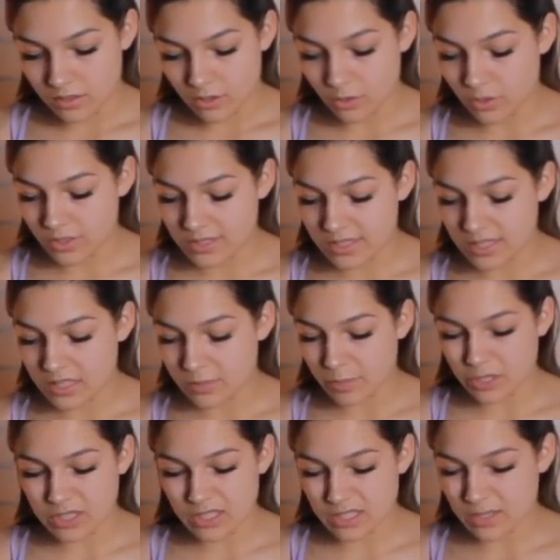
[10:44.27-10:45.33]
You could see this
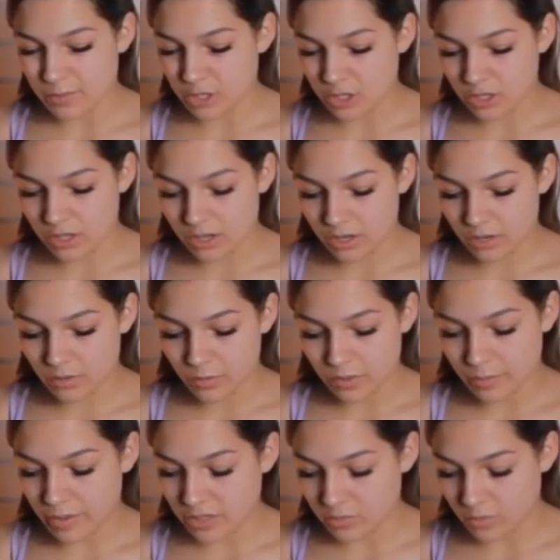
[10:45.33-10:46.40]
person as a mature
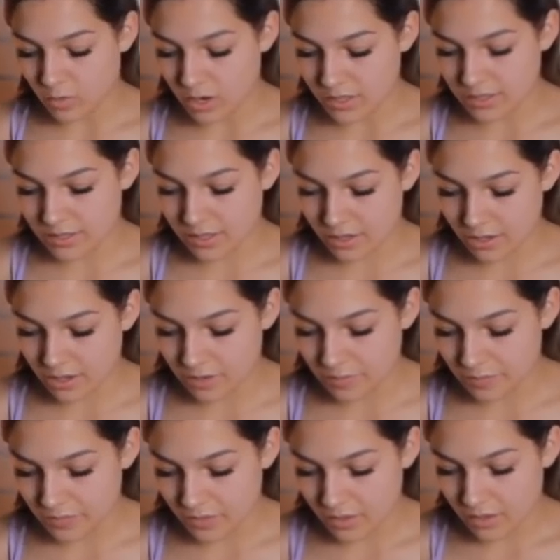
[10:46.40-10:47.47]
with the Page of Wands here.